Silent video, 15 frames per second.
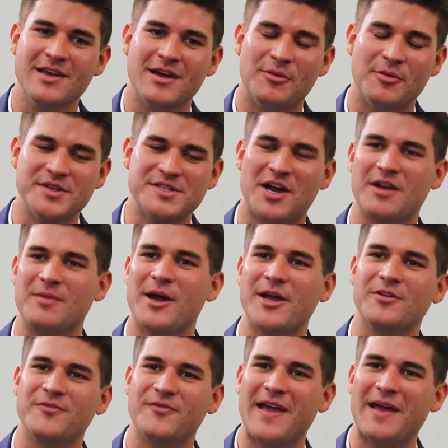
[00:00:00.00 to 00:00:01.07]
I want to talk about
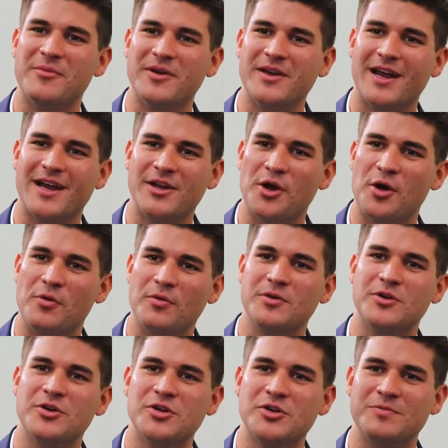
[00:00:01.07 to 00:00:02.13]
your family. I know
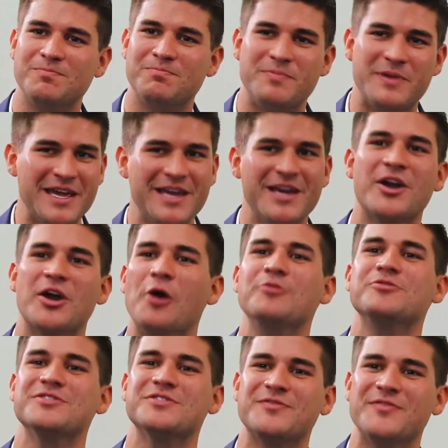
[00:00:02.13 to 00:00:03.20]
being a
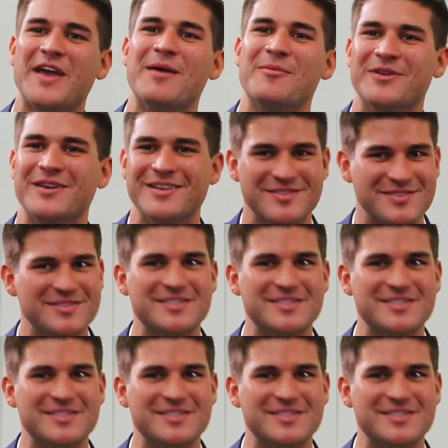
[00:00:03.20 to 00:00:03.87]
coach's family is